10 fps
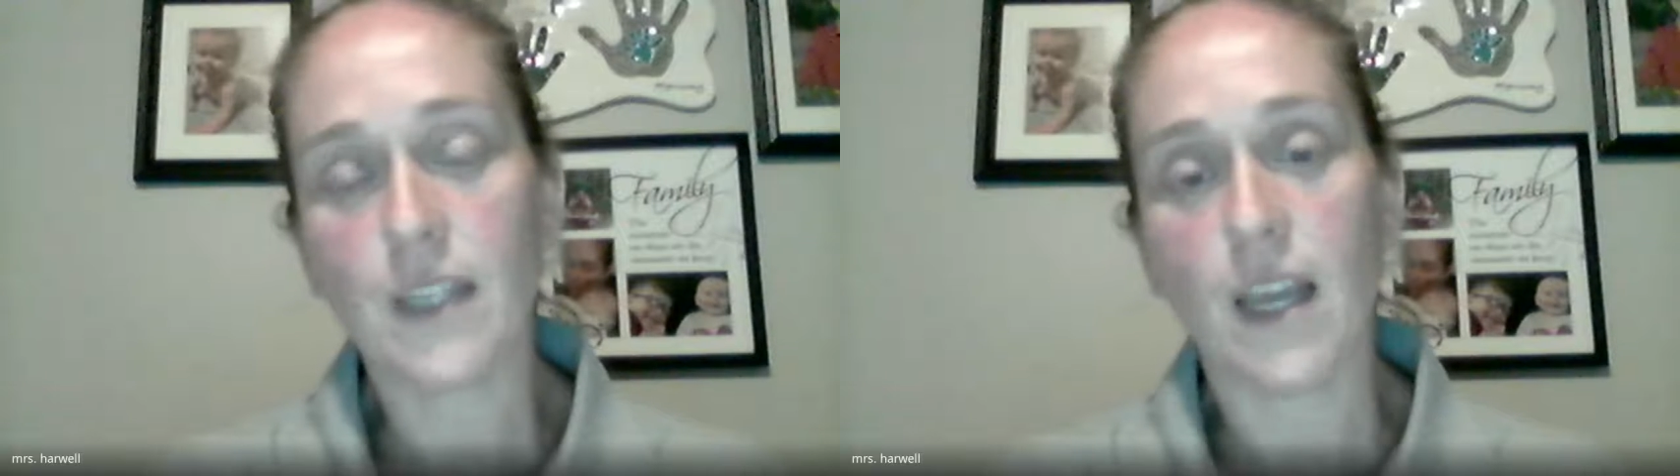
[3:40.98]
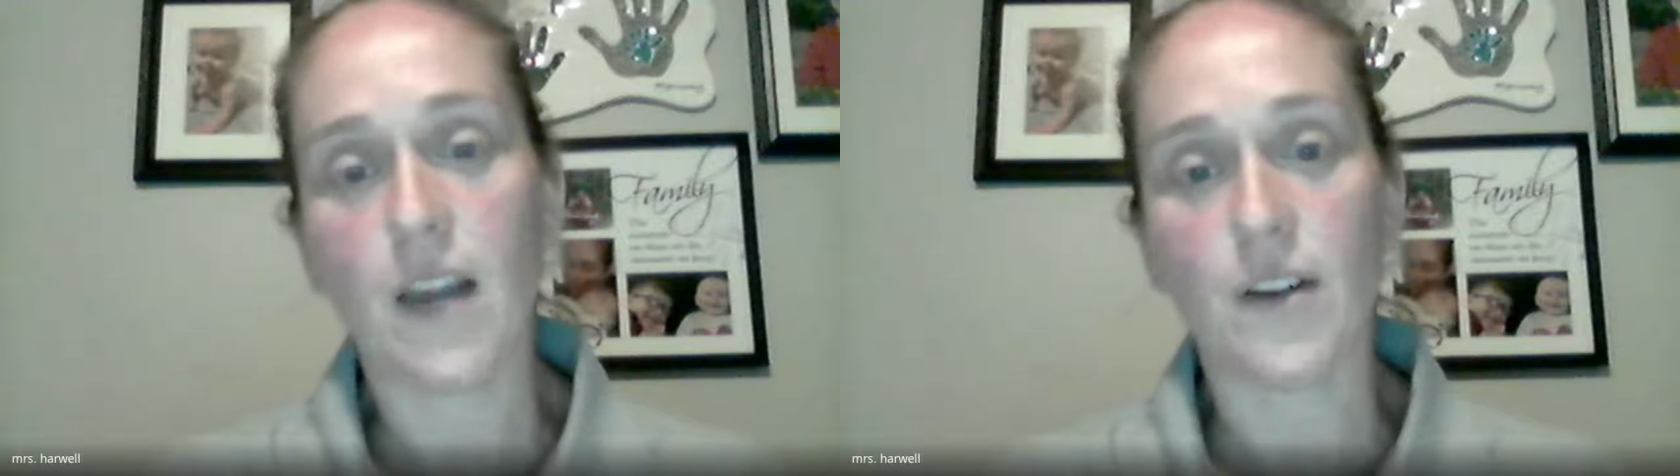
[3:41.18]

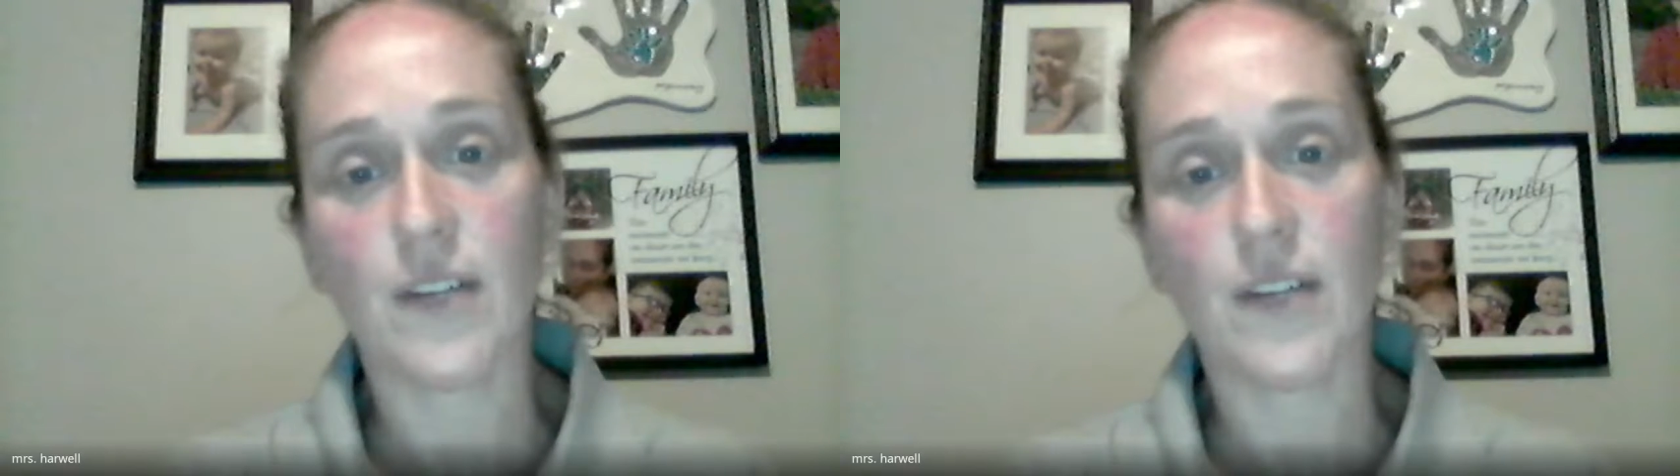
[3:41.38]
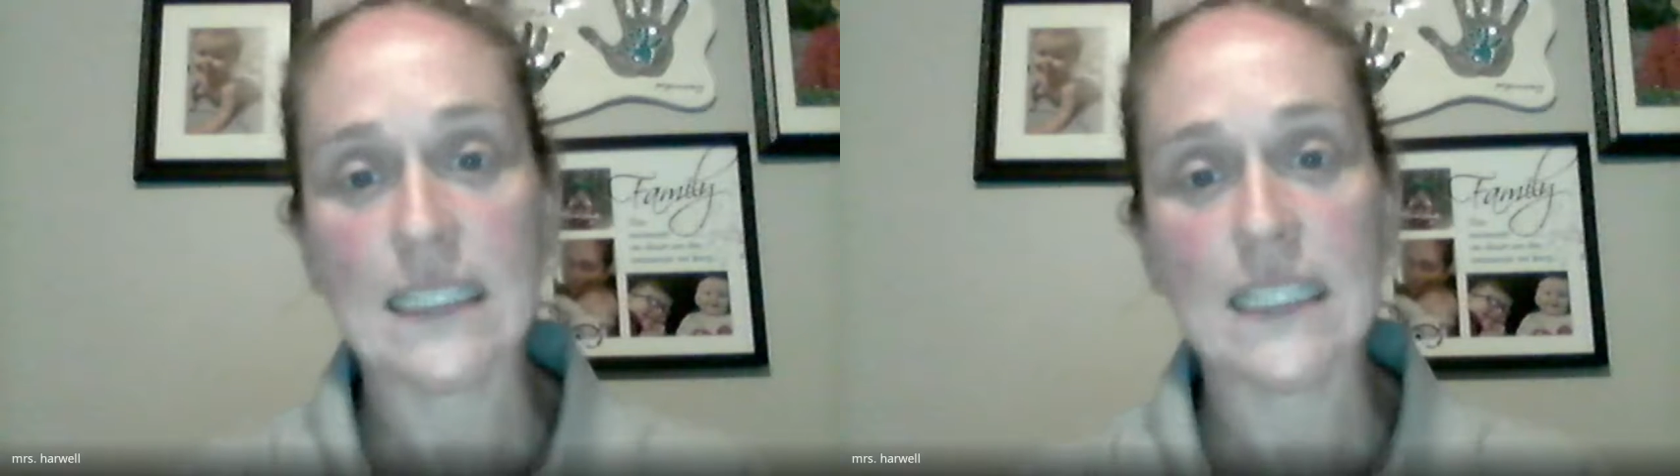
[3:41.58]
All
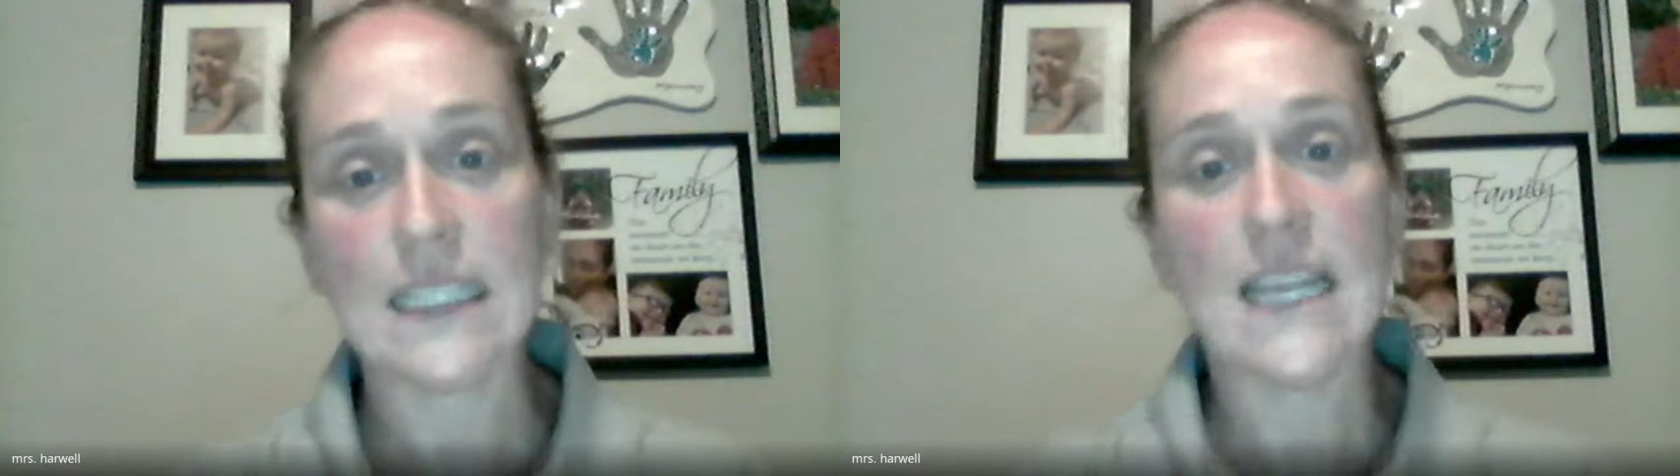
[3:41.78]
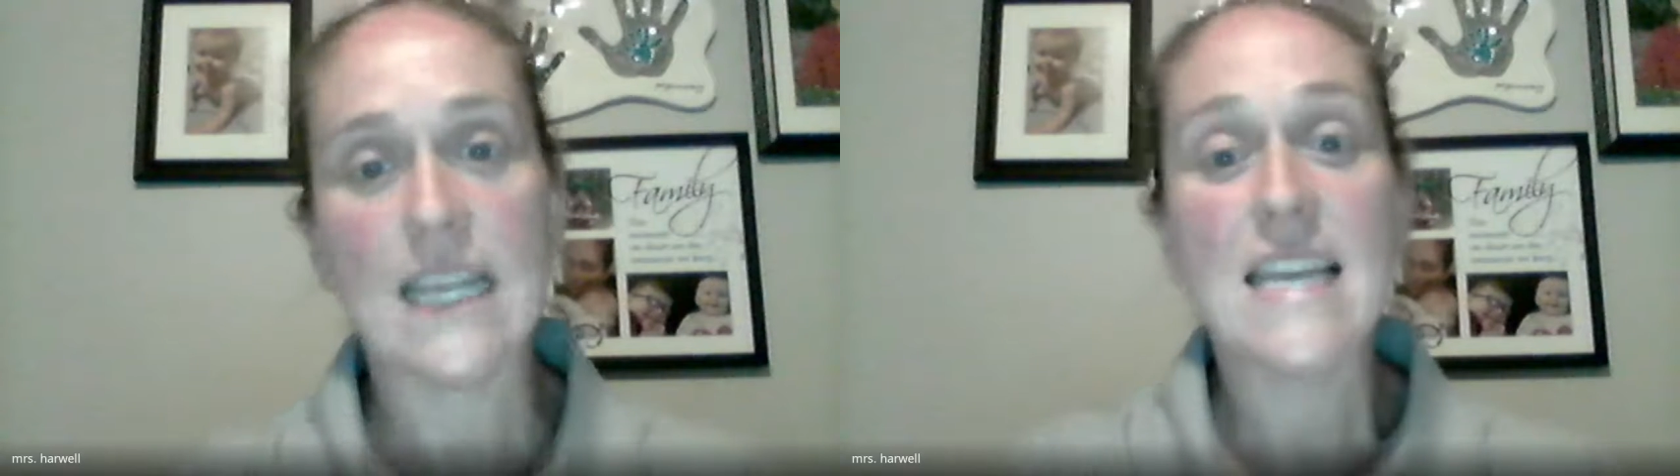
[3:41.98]
right.
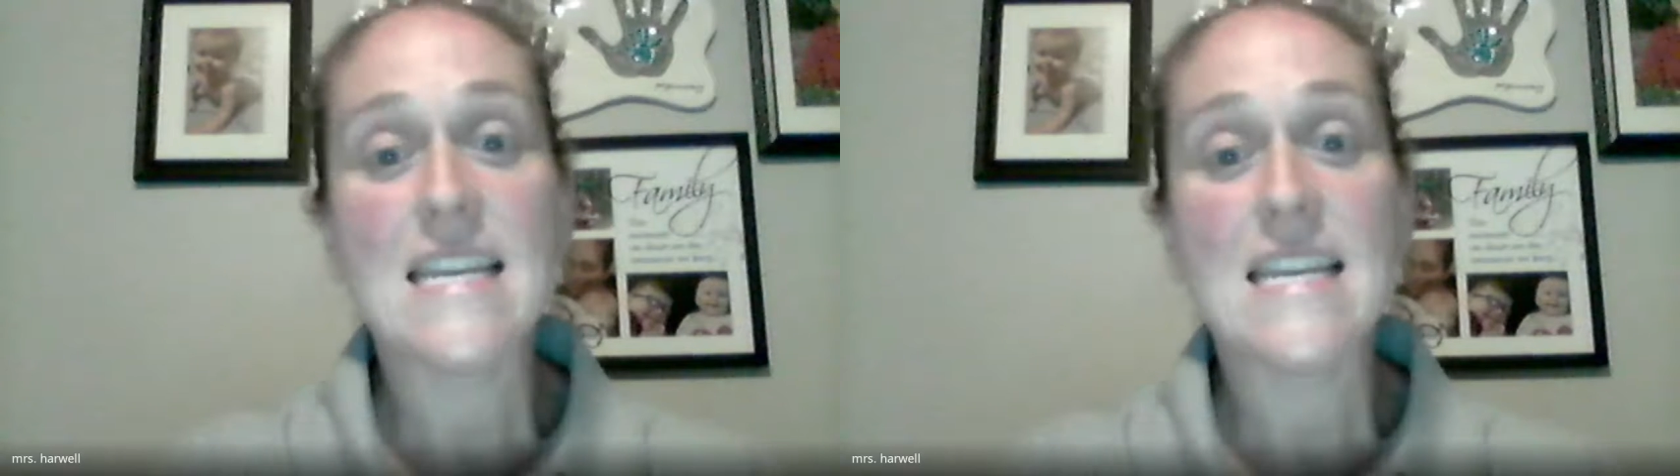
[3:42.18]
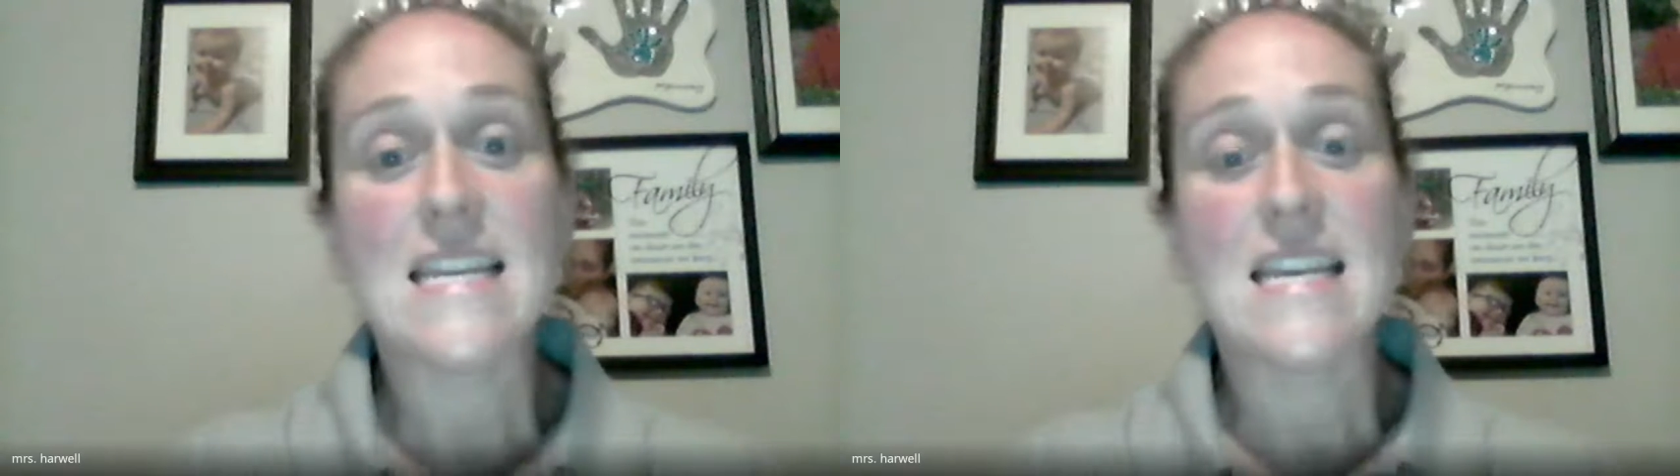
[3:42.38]

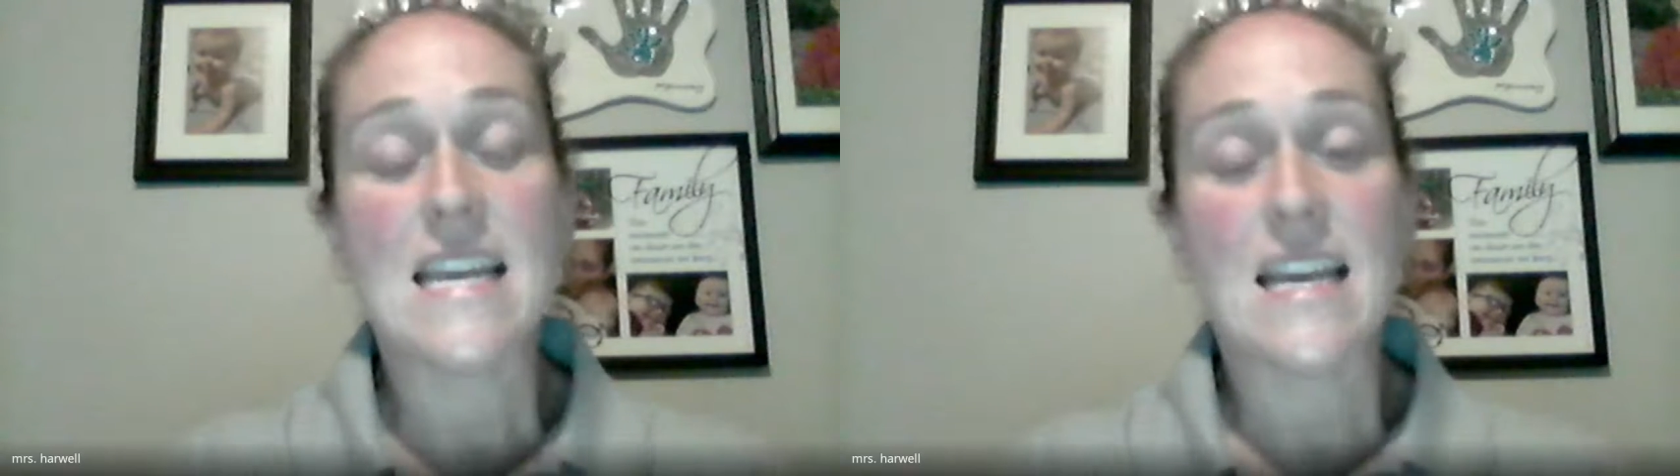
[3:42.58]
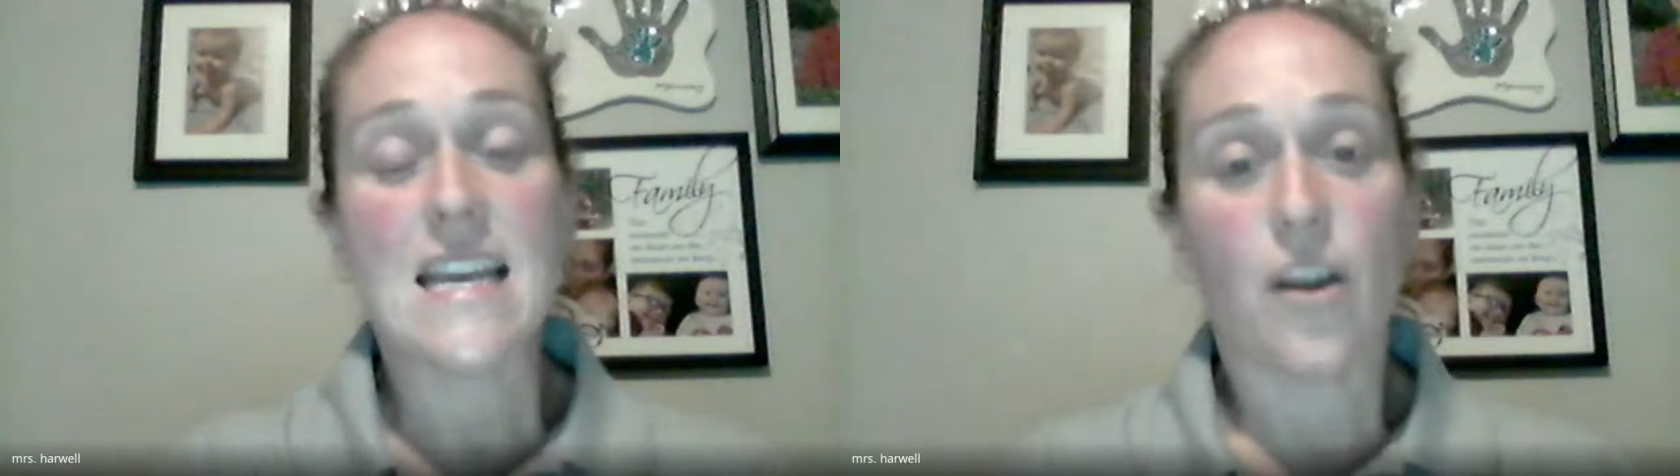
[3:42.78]

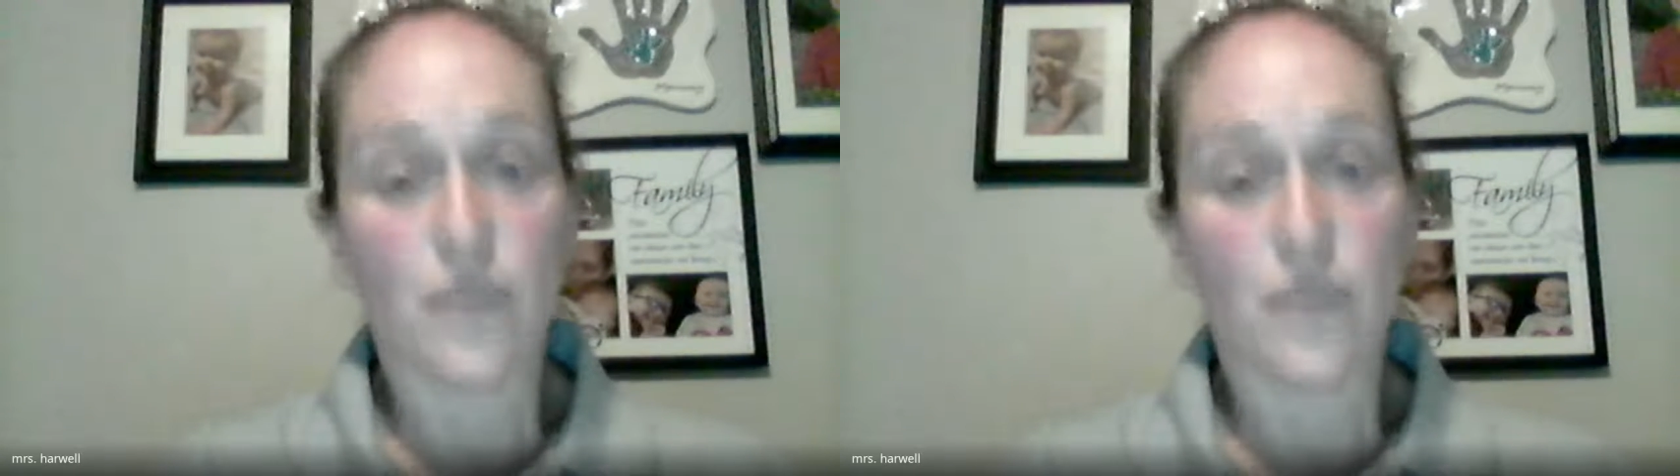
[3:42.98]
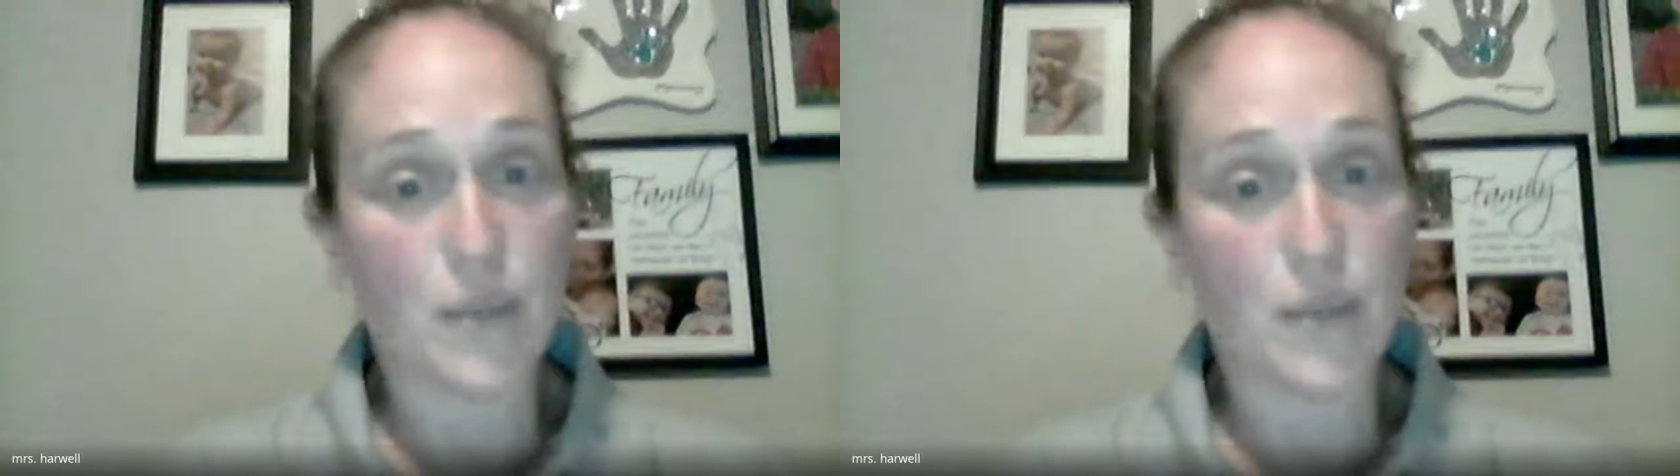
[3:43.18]
Hopefully